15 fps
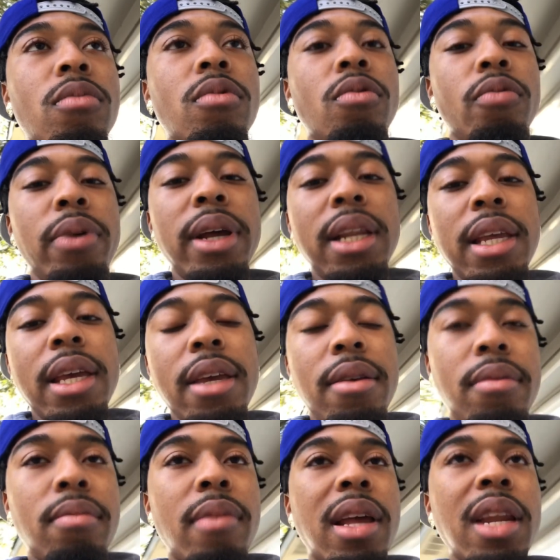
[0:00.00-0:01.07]
really.
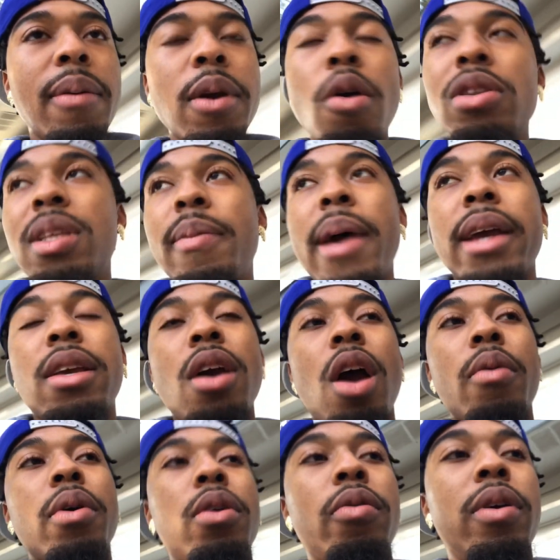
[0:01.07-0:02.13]
Man, let me go in the backyard
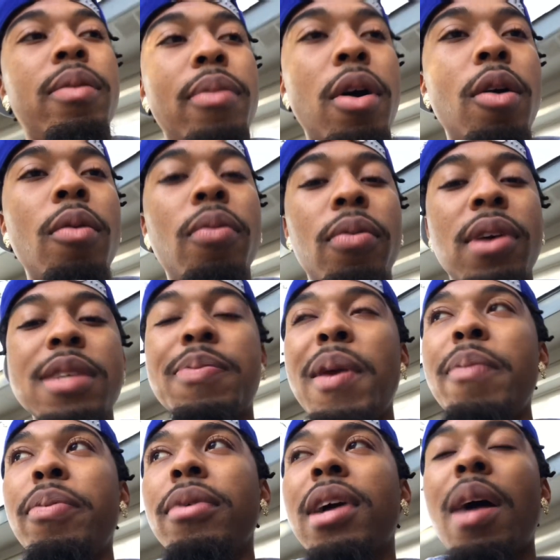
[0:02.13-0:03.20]
real quick, bro. Because
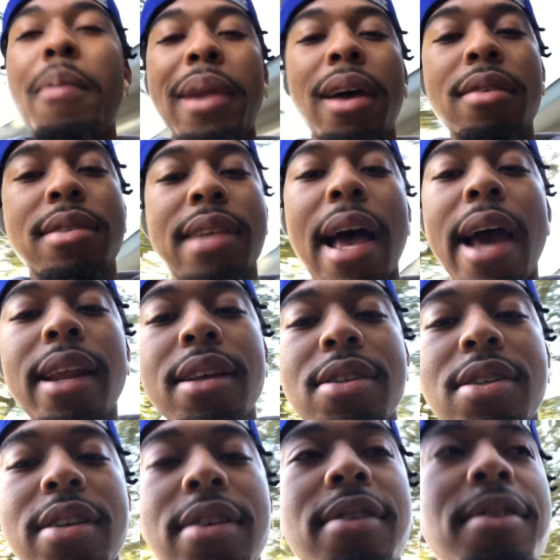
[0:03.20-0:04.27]
people coming outside and
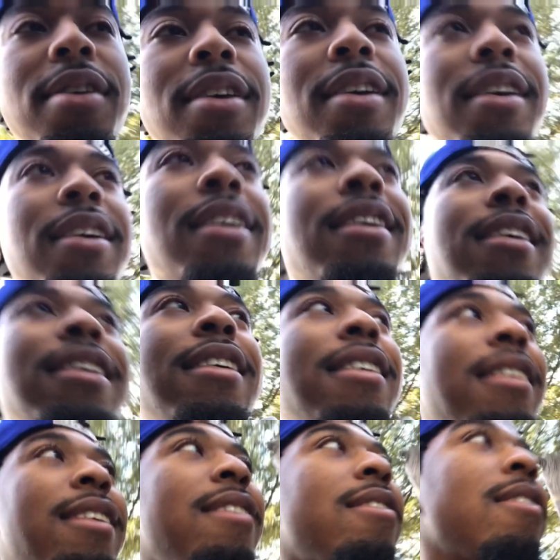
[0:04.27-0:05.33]
shit.
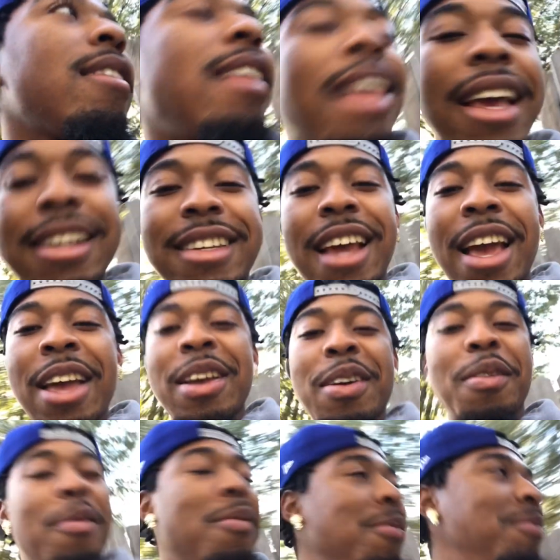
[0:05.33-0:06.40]
Like,
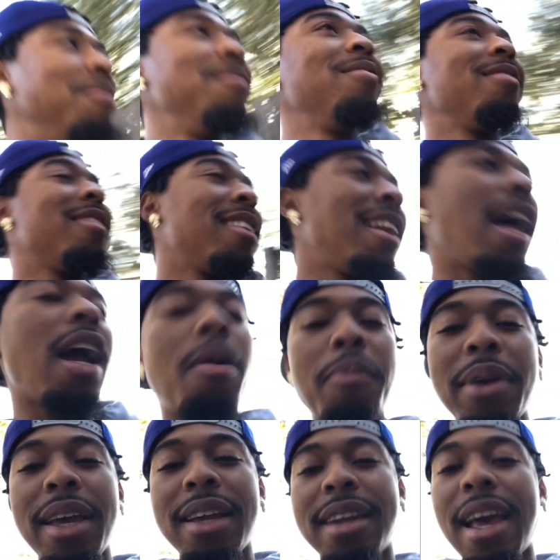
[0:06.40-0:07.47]
damn. Like, I'm
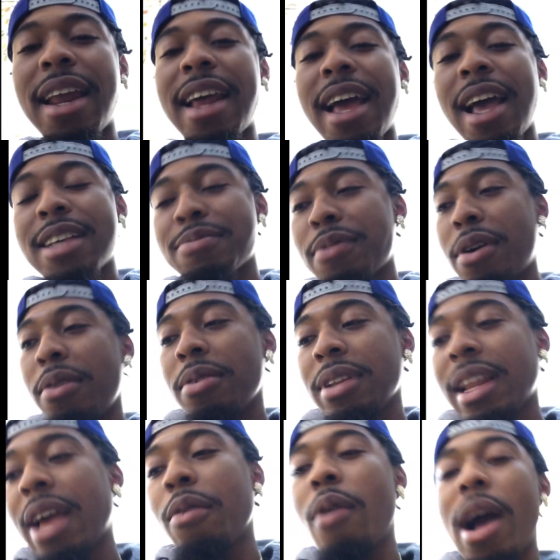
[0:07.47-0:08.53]
being dead ass, bro.
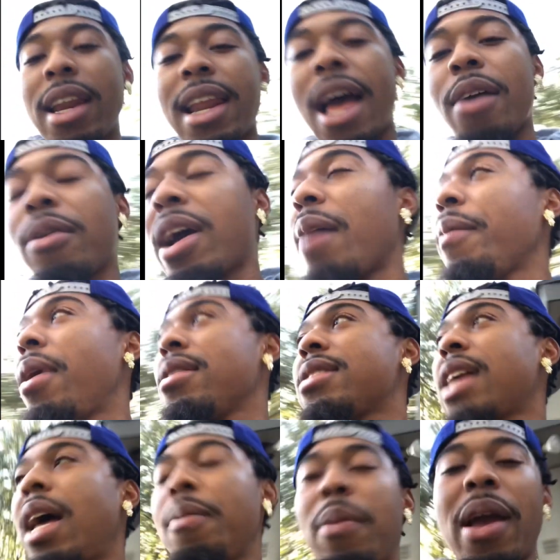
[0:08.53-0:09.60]
Like, why did I come
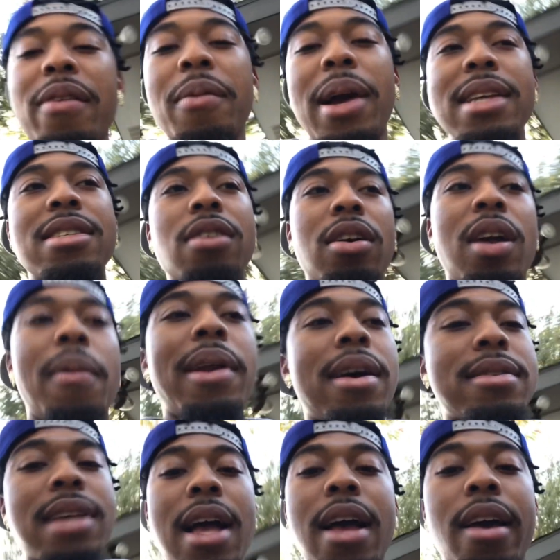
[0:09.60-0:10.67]
outside? Everybody start coming
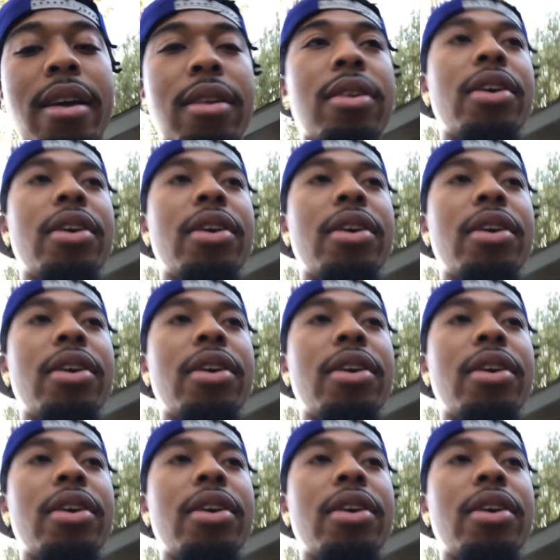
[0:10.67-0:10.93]
outside.